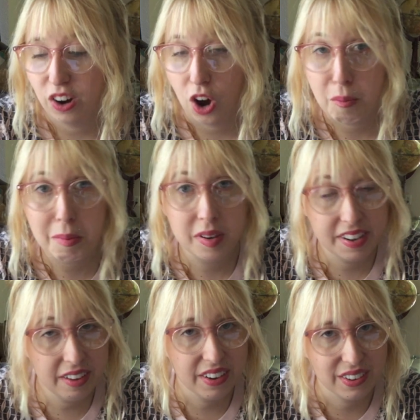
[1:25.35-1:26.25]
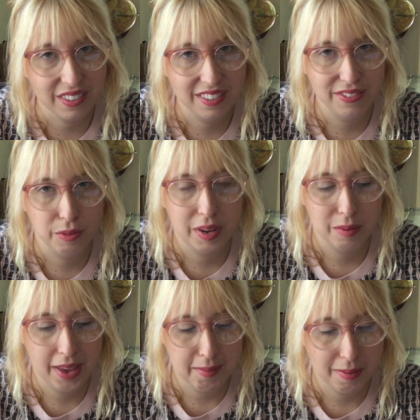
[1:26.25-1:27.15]
all my materials for me to
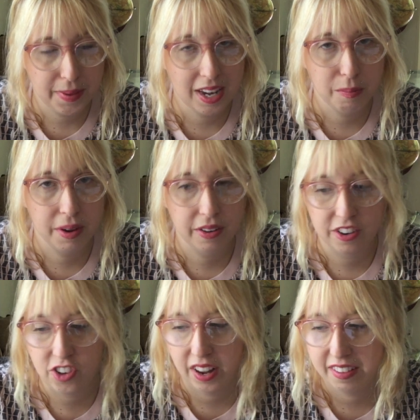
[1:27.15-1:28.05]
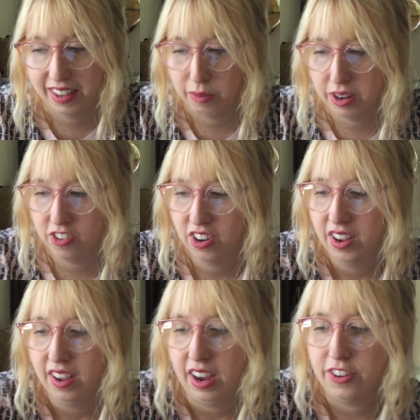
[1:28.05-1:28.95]
make my peanut butter and jelly sandwich.
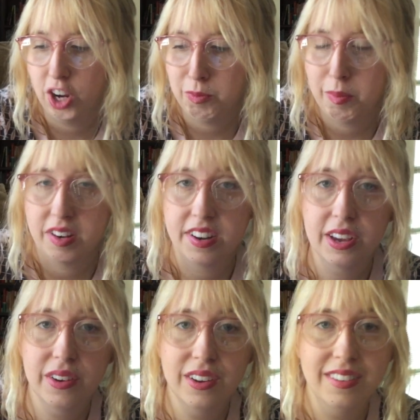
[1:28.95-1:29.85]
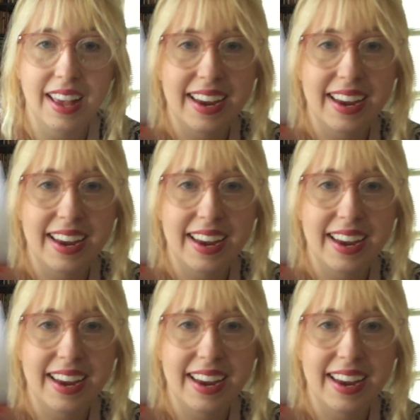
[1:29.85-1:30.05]
I took my materials